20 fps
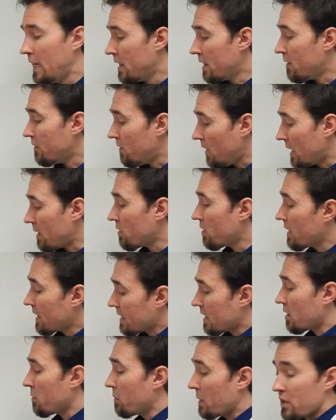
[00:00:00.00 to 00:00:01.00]
The final thing
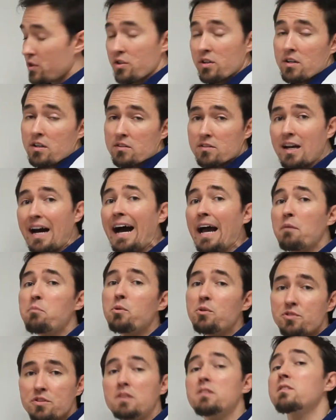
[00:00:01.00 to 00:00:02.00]
that I'll mention is
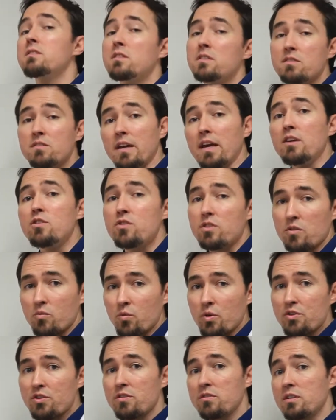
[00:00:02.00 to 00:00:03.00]
hyposensitization,
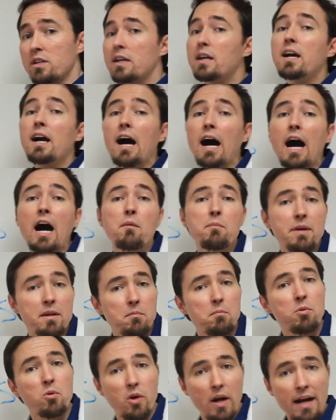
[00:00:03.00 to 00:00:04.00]
which is a
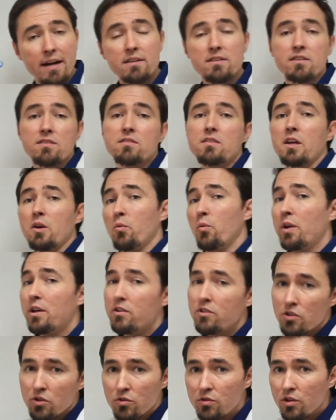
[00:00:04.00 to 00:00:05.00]
common practice that we
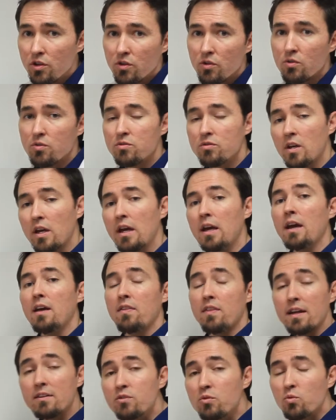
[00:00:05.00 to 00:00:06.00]
do use
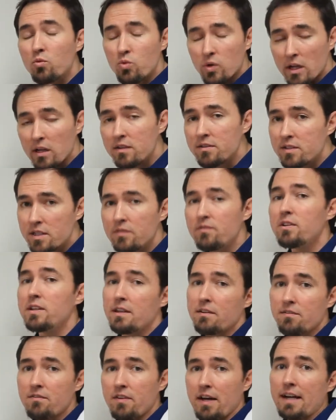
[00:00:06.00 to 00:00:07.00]
that's relatively
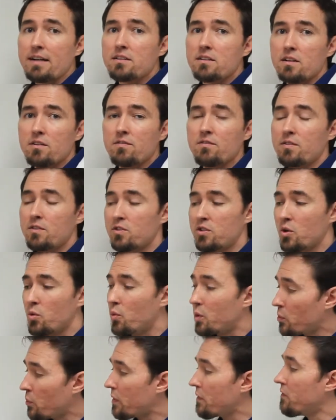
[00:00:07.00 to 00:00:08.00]
effective. So
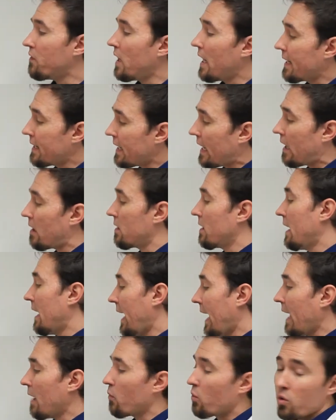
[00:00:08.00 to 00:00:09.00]
when we find out,
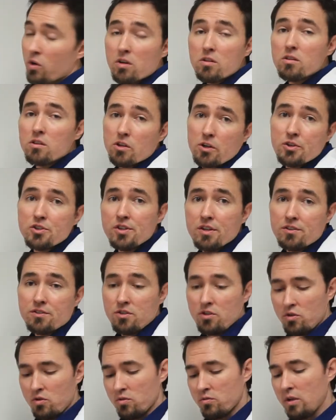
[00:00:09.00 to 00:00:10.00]
hey, we're allergic
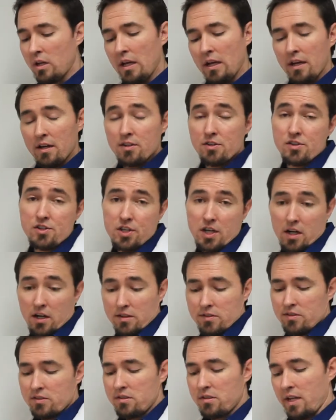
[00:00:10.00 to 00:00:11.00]
to
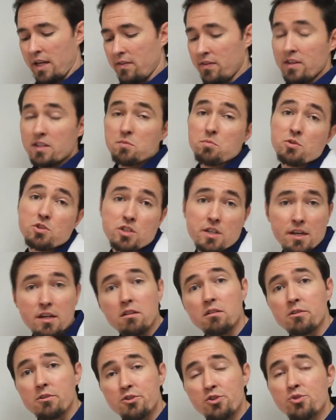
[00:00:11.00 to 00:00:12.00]
dust and this
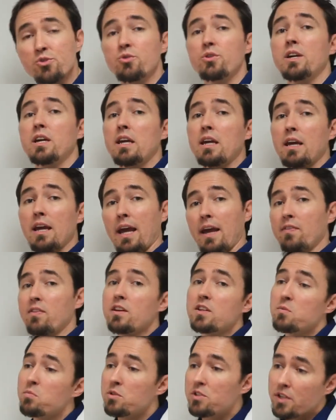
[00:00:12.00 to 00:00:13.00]
particular tree and
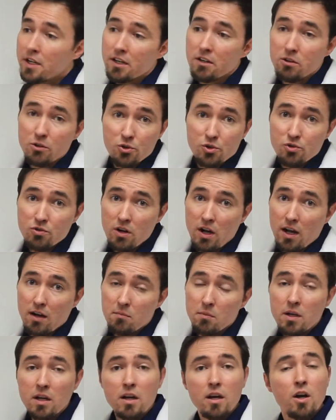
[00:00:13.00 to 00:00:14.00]
this particular
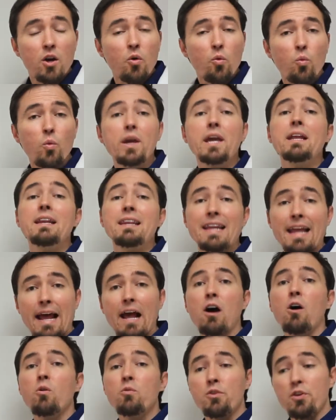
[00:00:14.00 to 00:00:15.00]
shrub, we
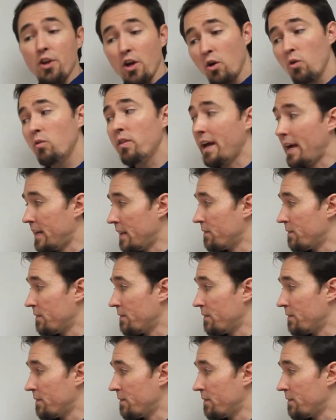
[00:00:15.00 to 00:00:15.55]
now know that